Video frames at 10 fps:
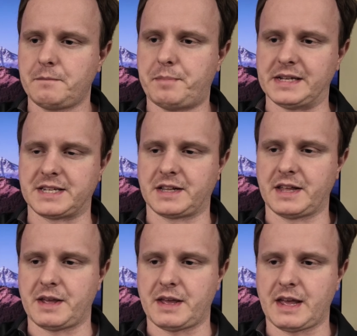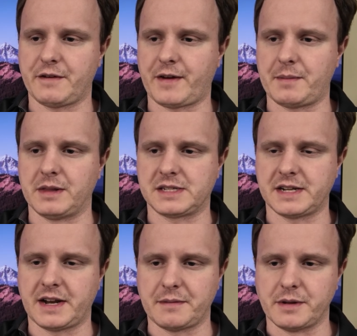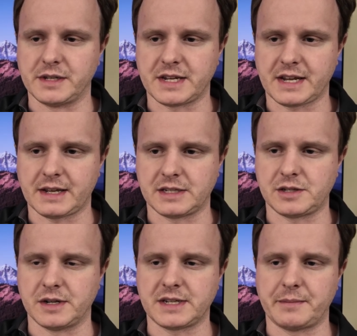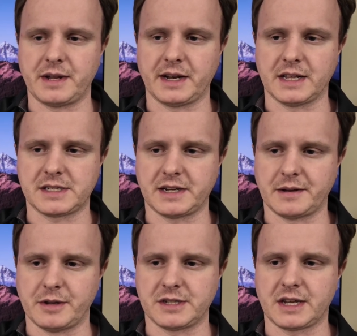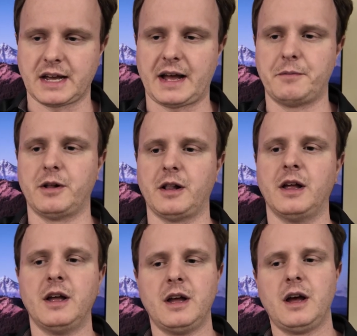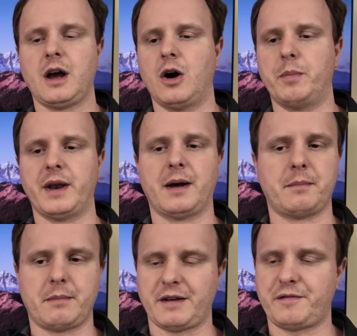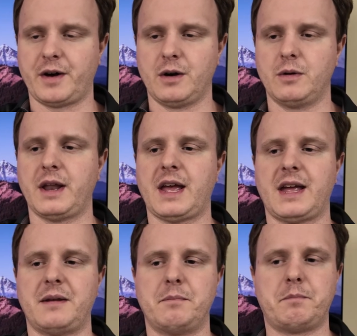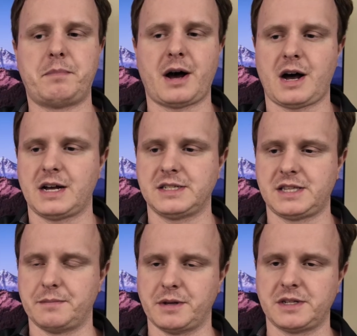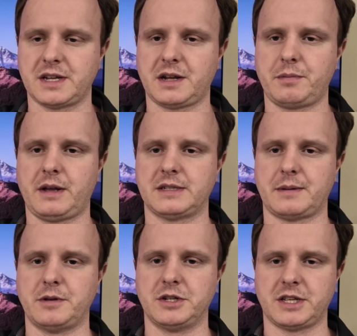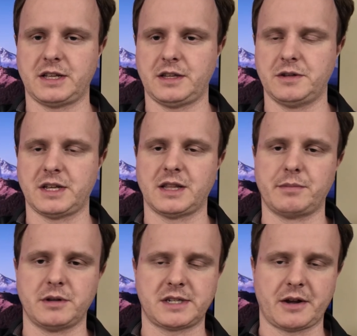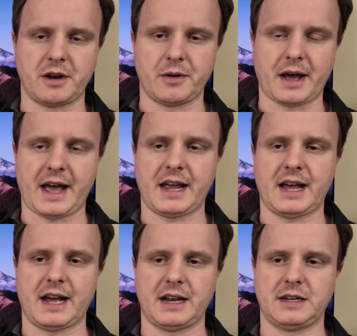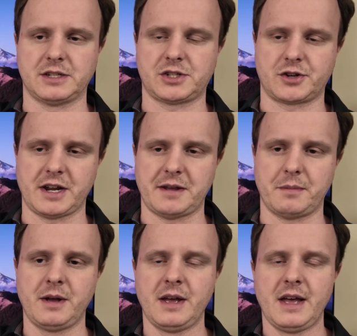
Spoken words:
Basically, if I'm listening to music, as soon as I'm done listening to music, I will open up my phone and pause the music because I'm using the Blue Sound Note icon to stream.